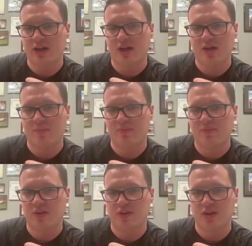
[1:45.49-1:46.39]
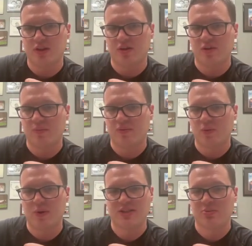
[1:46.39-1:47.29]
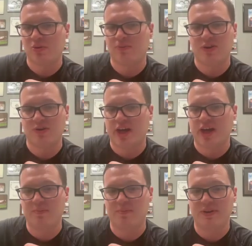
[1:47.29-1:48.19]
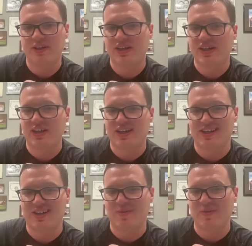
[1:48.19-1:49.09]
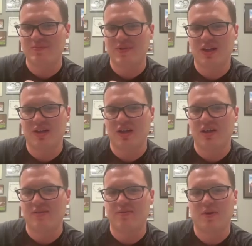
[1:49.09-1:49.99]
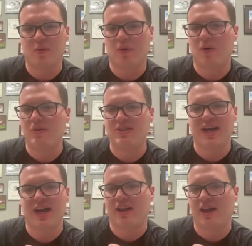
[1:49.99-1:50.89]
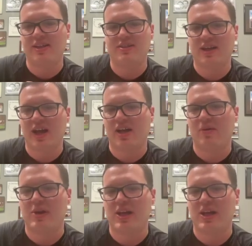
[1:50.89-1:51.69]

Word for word: Um, you know, the West Bloomfield game uh, what was that like to kind of